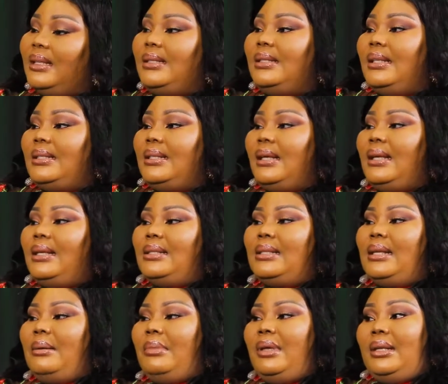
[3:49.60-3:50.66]
it the second
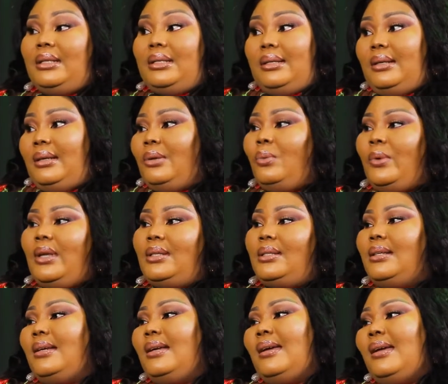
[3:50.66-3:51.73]
time and it worked.
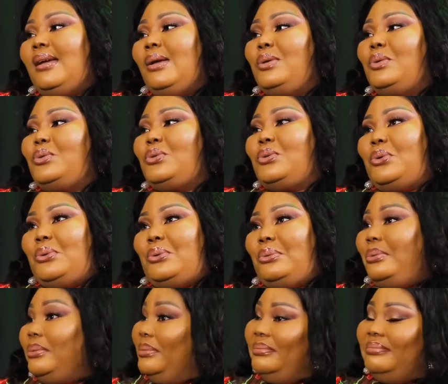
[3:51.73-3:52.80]

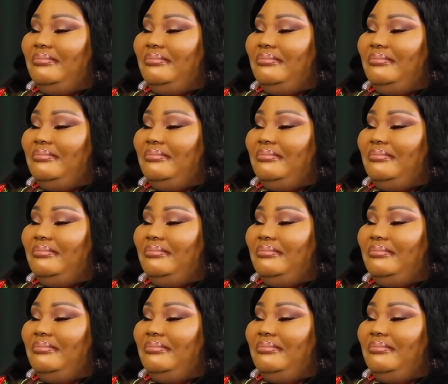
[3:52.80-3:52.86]
So